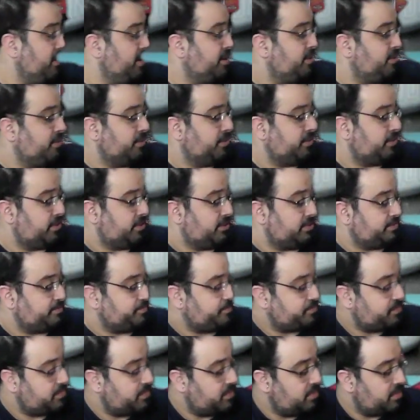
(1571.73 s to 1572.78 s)
cool.
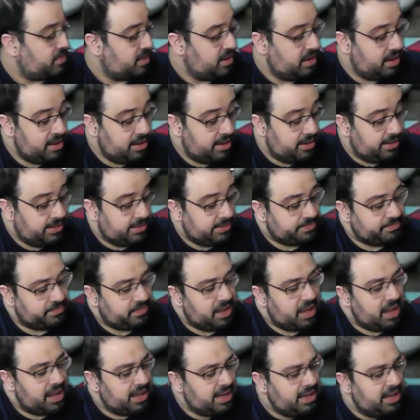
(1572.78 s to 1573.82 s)

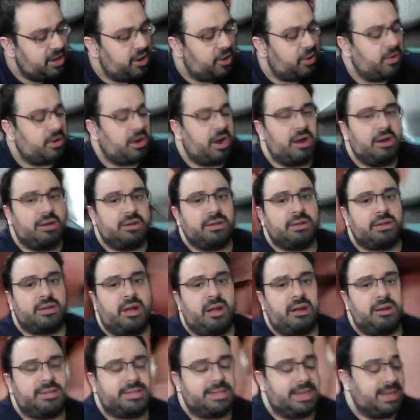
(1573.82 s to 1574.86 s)
You know,
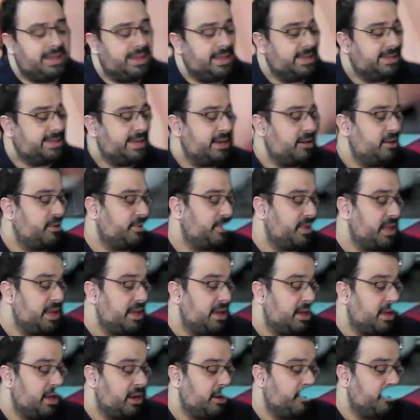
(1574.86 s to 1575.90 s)
cards like this I don't
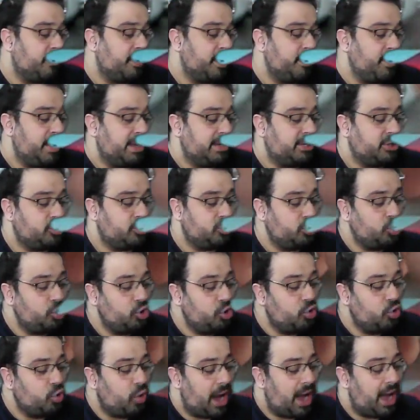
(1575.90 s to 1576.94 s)
think are going to be
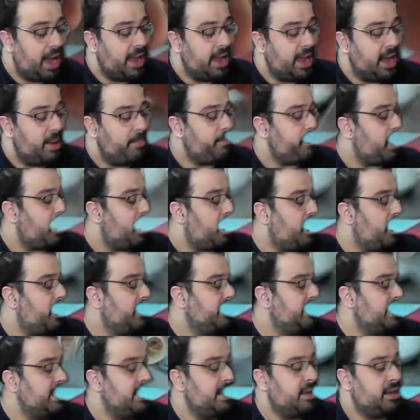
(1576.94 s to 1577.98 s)
too high up on
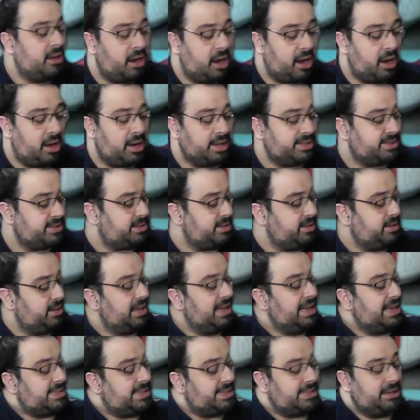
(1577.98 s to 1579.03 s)
the cost
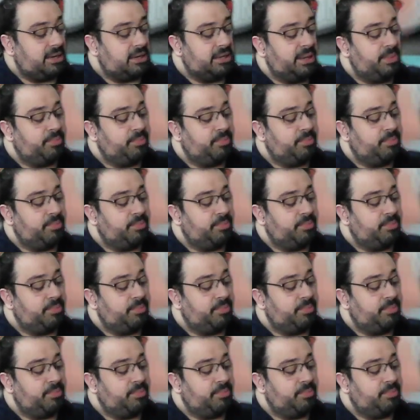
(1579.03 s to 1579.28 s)
list, on the